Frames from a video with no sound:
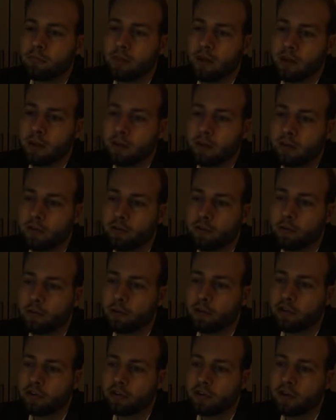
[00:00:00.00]
and
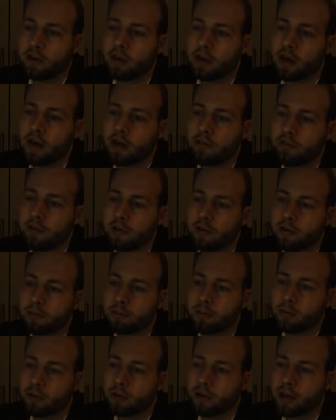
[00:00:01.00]
afterwards I found
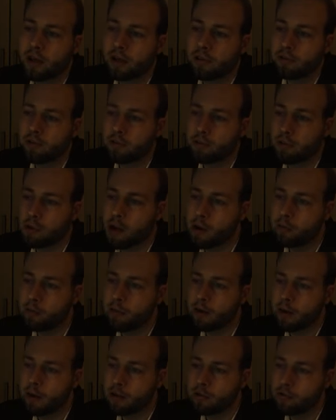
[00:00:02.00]
it broadcast throughout
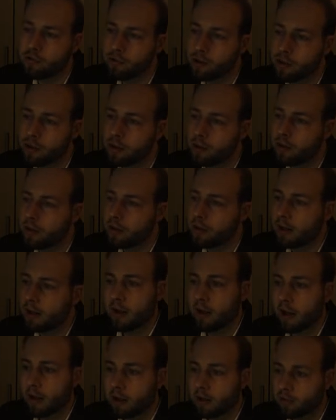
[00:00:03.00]
the country,
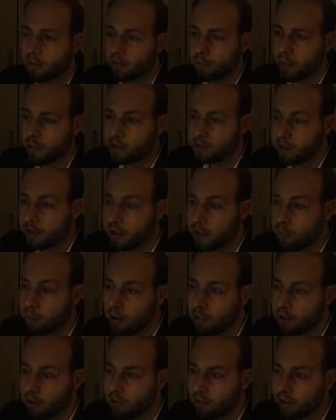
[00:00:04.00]
and especially
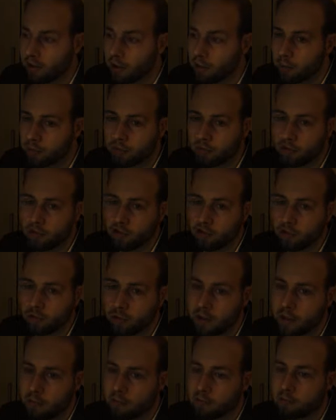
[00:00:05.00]
wherever there was a
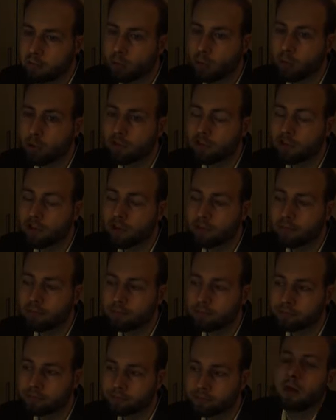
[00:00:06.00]
stream of water.
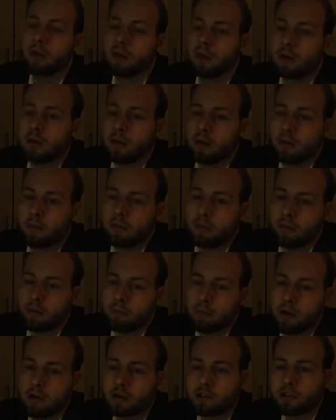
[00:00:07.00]

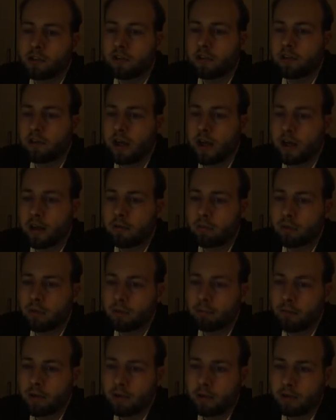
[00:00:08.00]
The Martians had
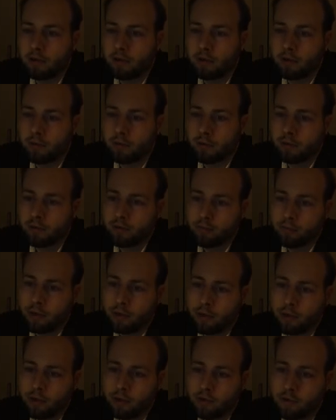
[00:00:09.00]
what appears to have
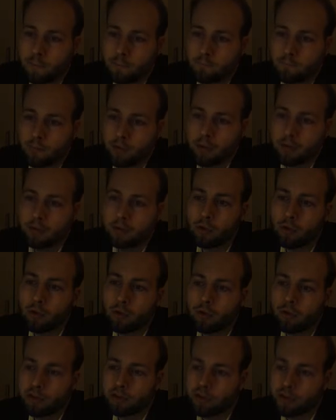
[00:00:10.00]
been an
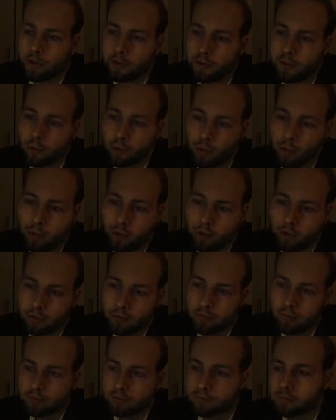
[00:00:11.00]
auditory organ,
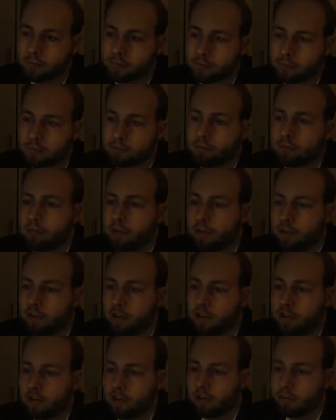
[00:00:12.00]
a
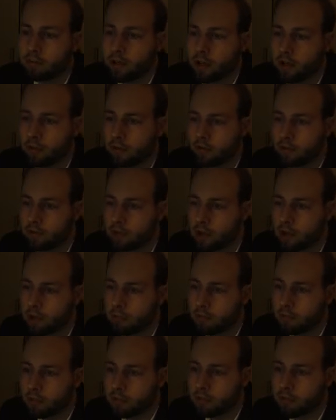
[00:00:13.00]
single round
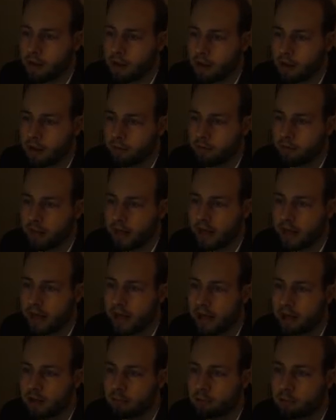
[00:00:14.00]
drum at the back of the
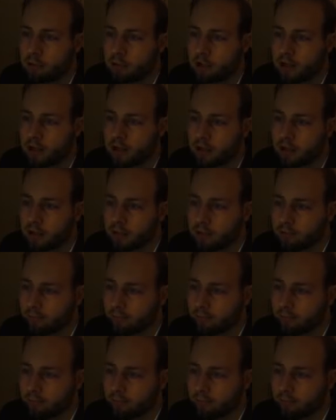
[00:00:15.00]
head body,